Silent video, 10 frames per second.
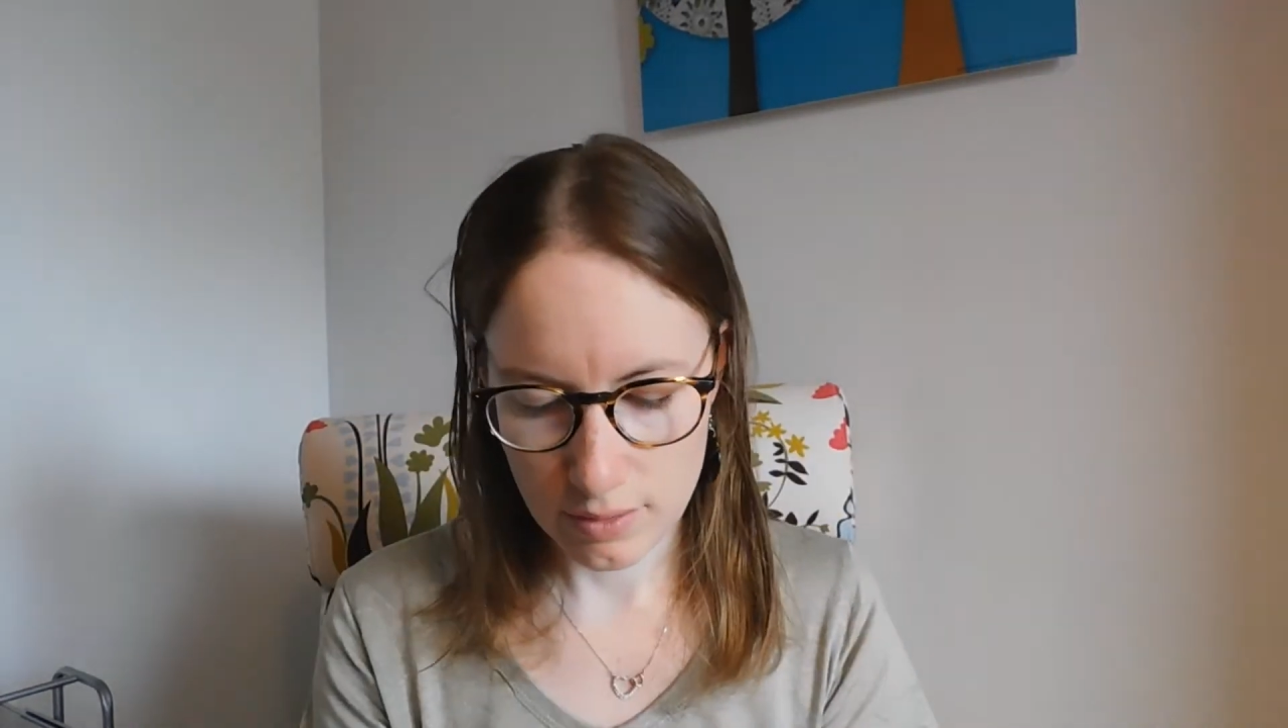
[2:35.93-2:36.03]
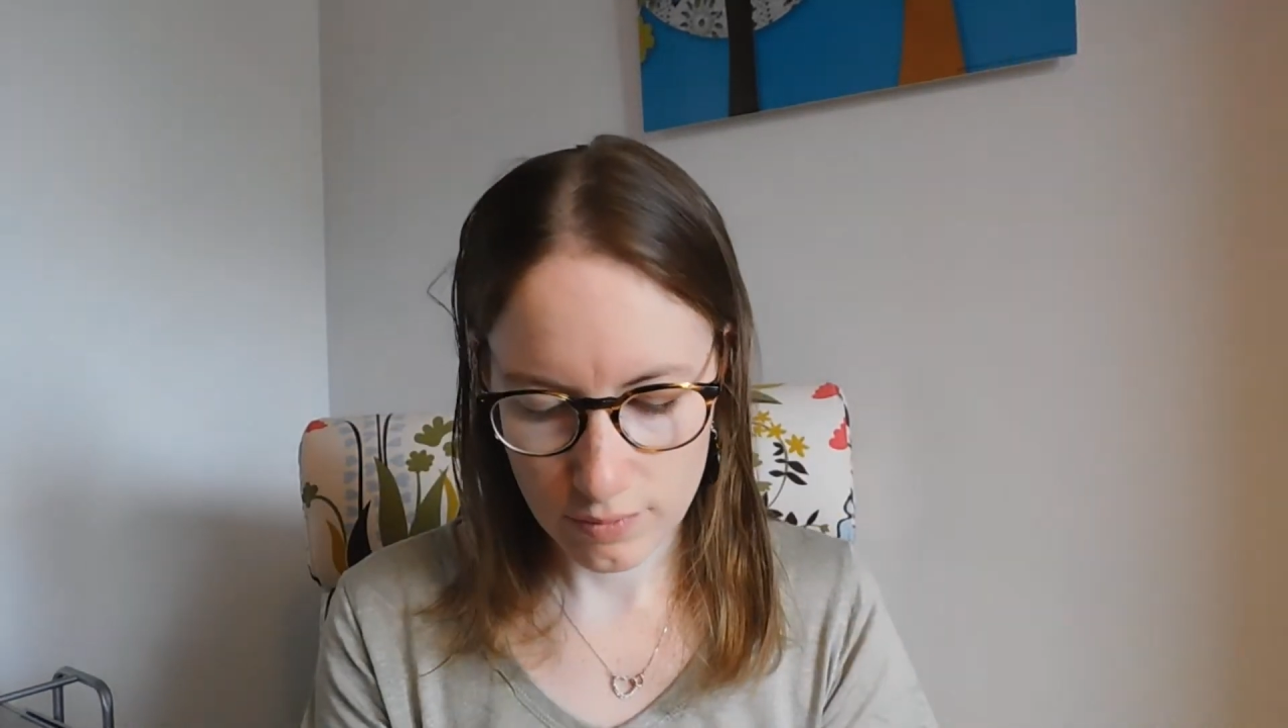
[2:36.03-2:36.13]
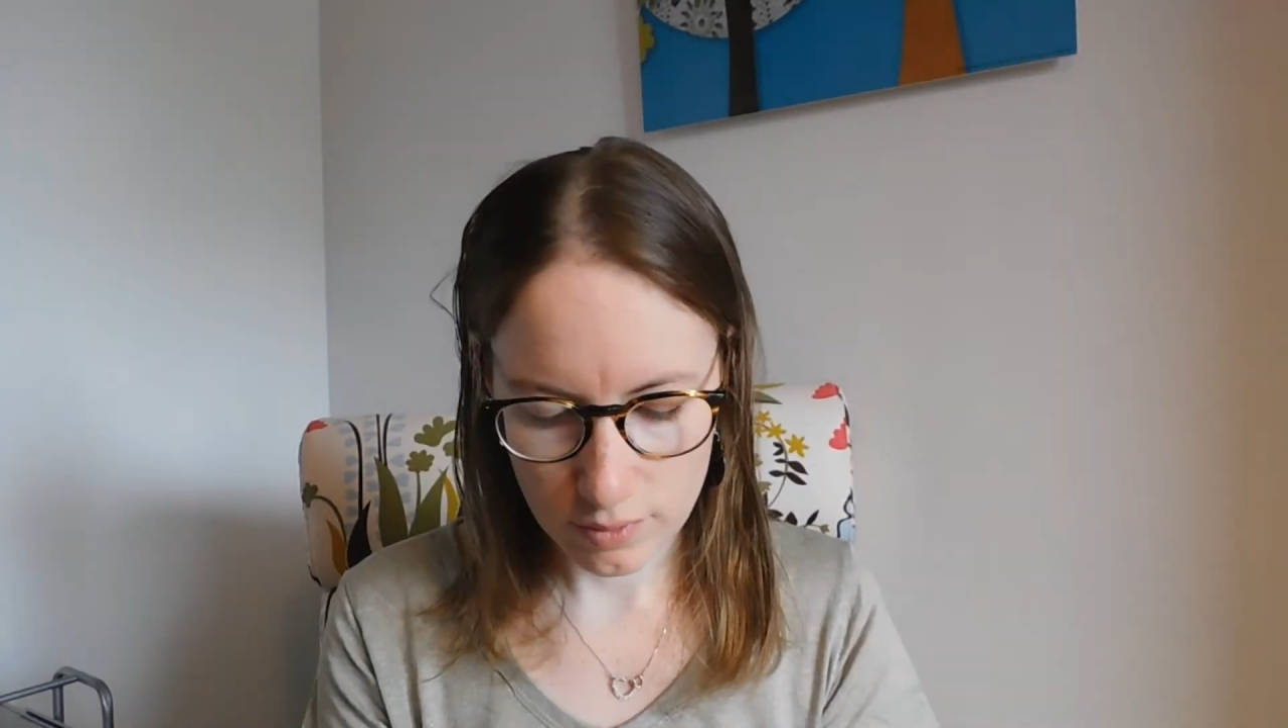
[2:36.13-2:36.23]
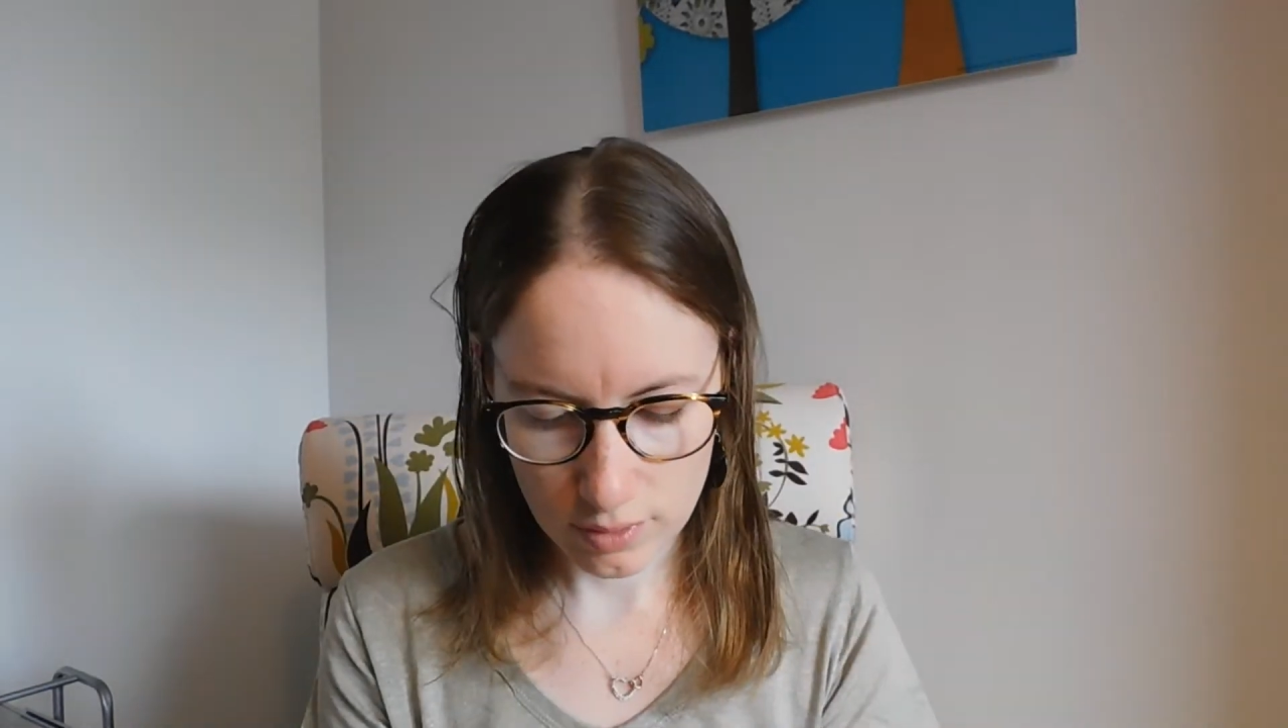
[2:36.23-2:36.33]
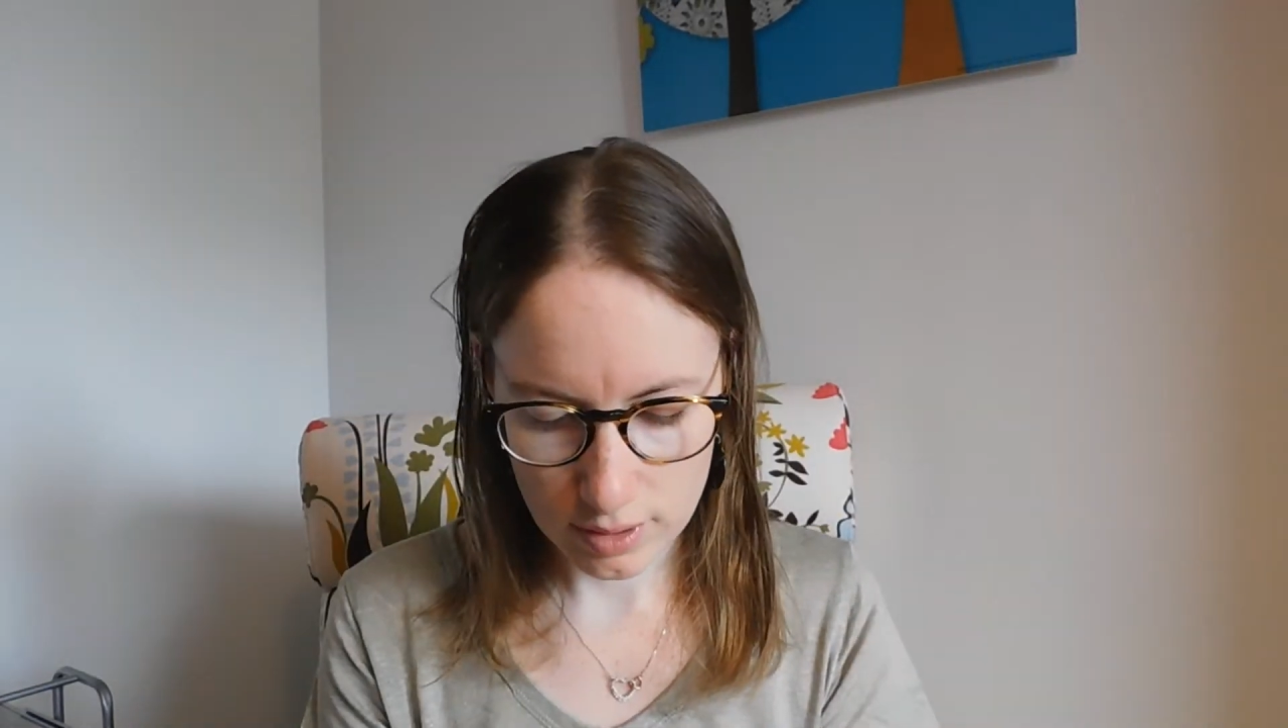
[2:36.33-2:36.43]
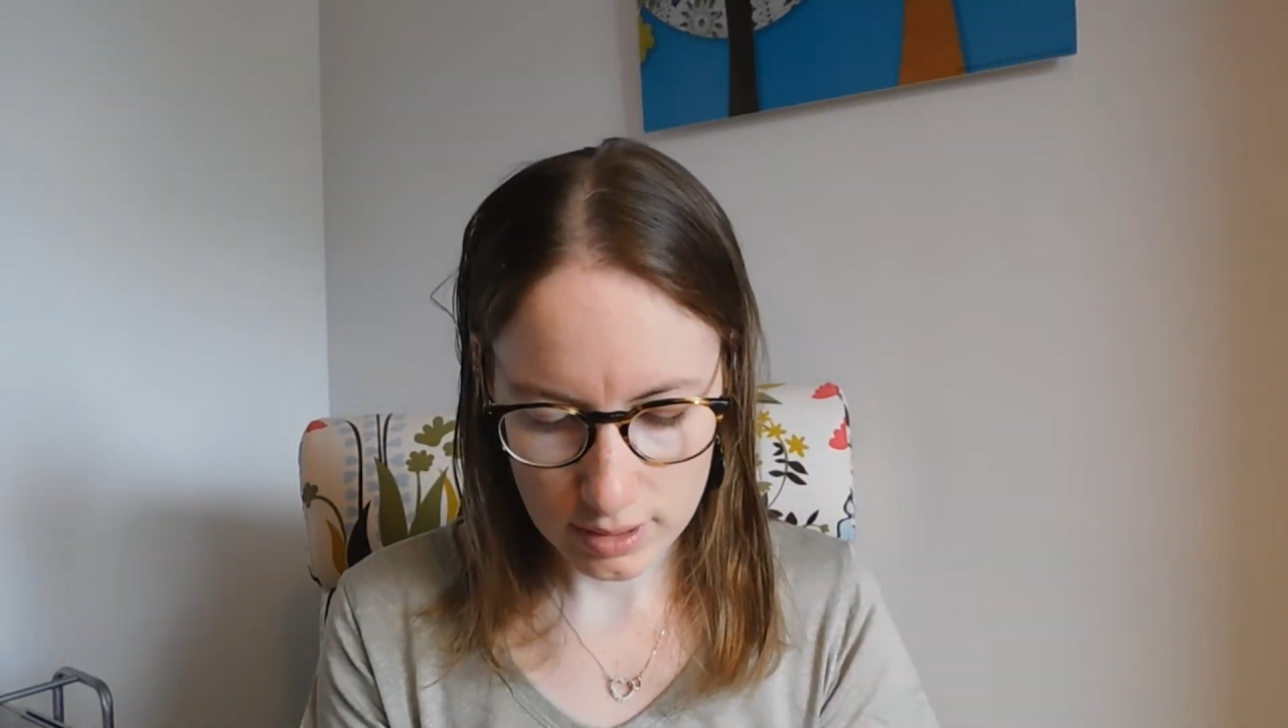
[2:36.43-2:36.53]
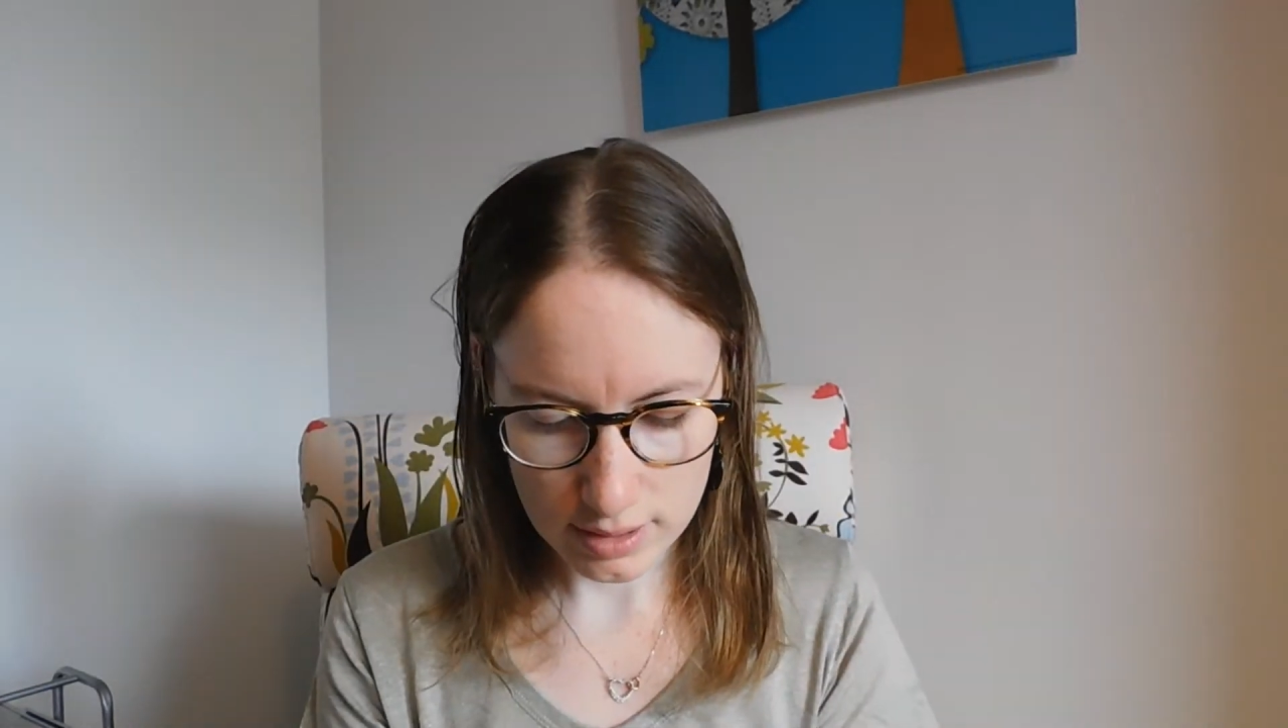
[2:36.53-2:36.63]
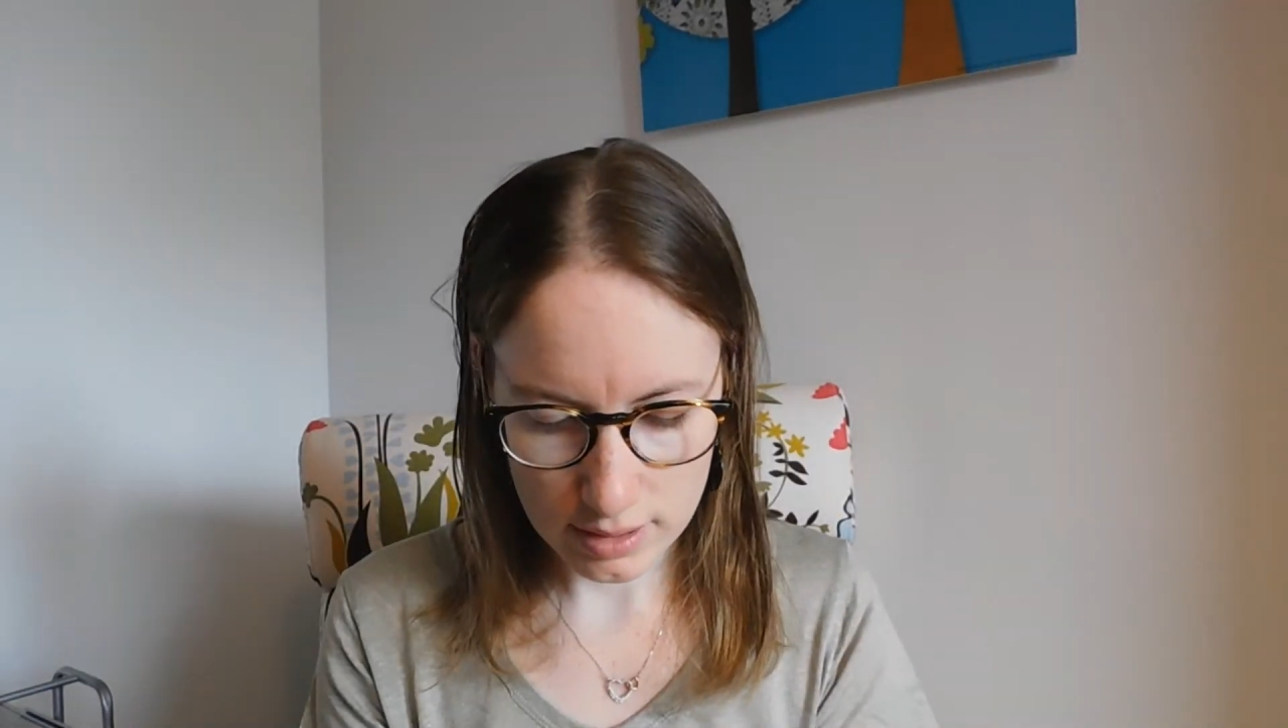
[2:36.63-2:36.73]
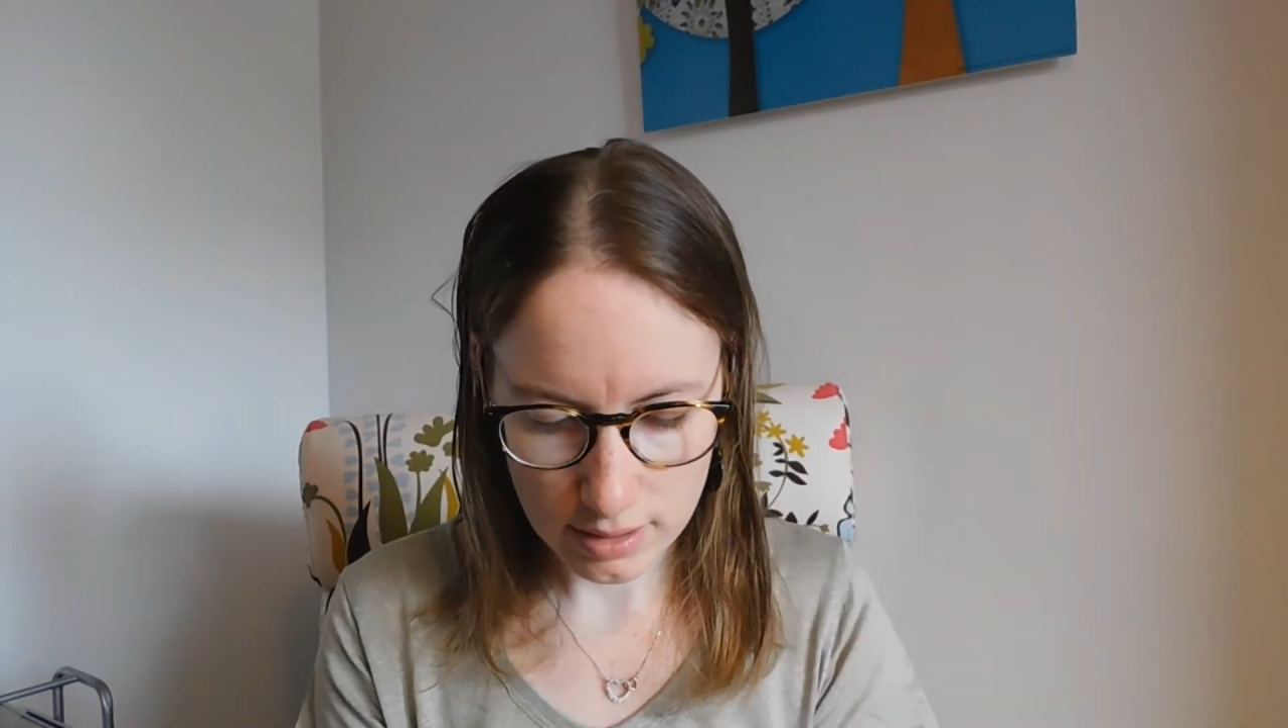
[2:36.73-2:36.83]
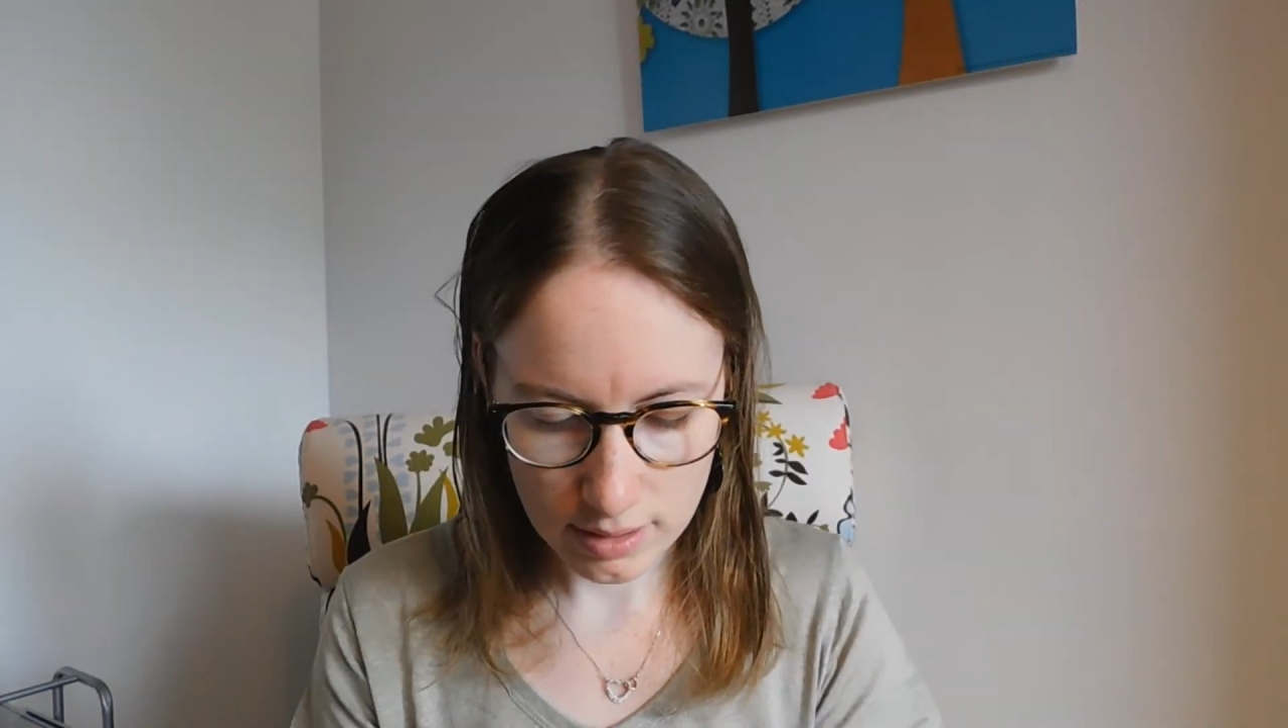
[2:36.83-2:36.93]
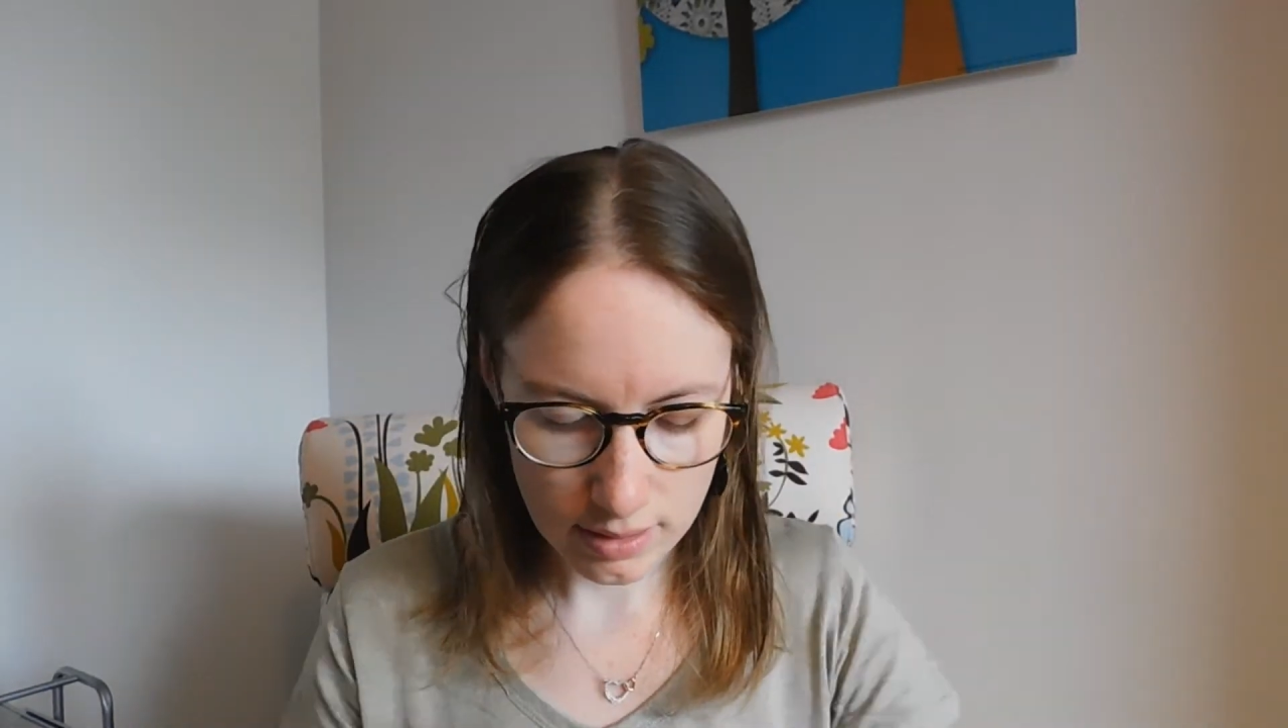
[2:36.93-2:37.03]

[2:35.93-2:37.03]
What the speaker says: of course.